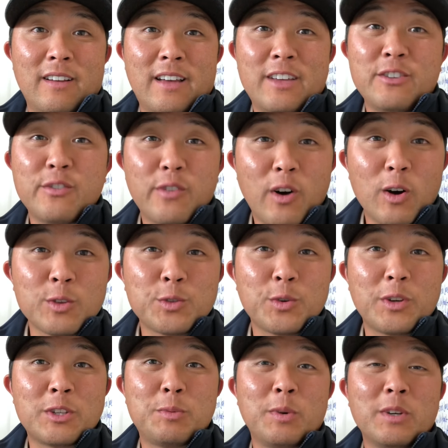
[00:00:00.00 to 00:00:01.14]
And you've also
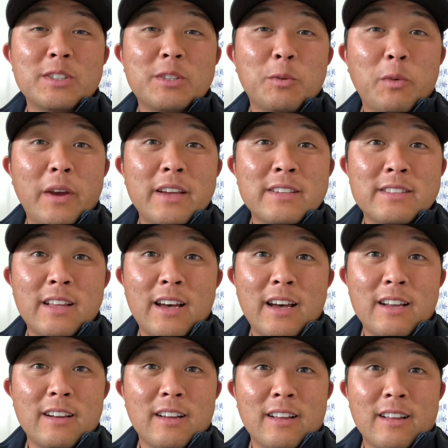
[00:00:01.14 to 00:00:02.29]
experienced the ways
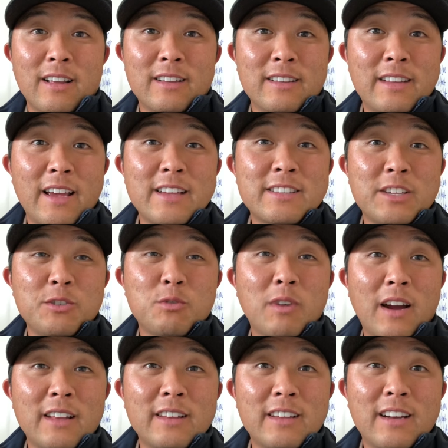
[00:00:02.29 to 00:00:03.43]
that, like the days that you
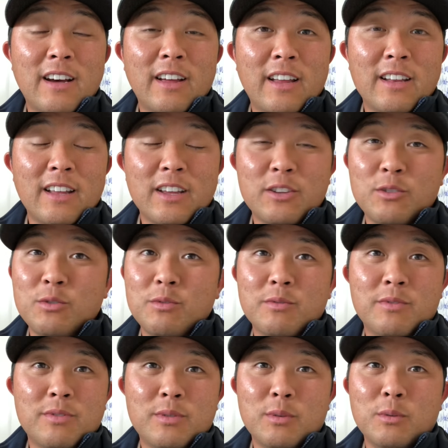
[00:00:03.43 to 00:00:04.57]
grind it out and like
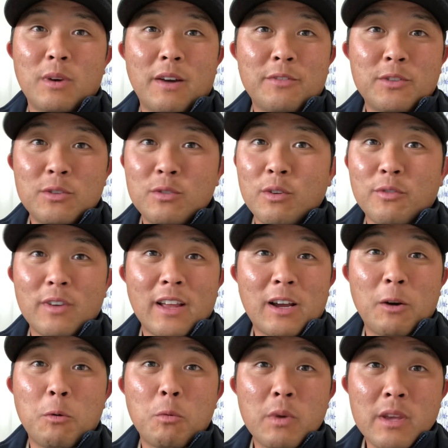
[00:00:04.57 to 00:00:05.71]
after you do it for like a
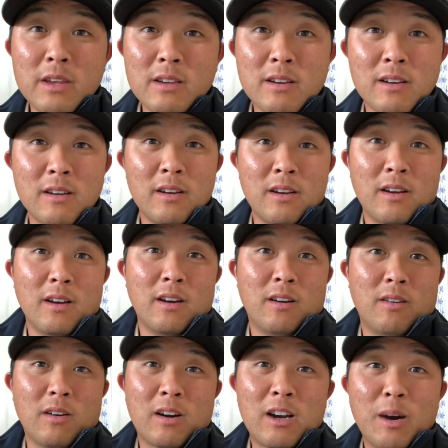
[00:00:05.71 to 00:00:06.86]
week
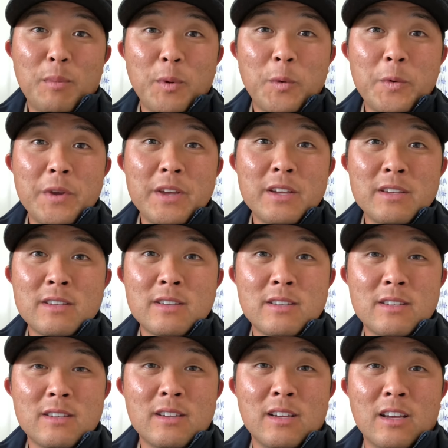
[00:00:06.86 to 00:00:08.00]
or a couple weeks,
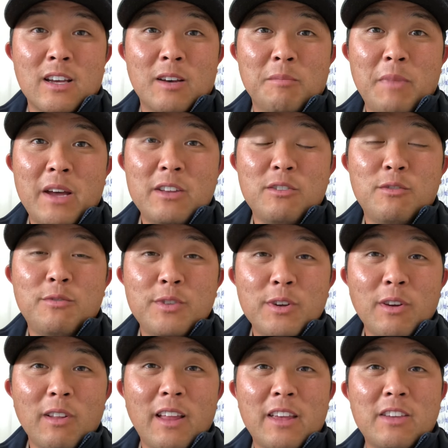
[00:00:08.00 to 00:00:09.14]
man, you
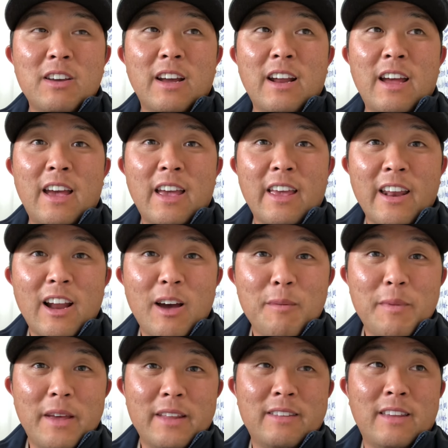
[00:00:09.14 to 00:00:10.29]
feel like you got to hang it up
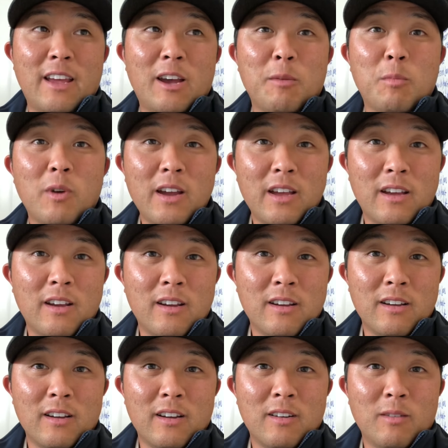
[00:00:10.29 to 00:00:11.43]
and take a break,
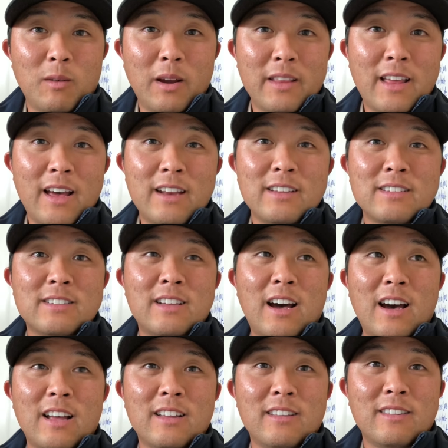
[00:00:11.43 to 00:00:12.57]
right? That is
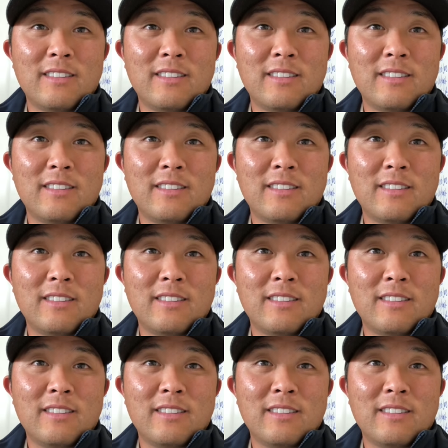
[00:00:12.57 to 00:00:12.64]
not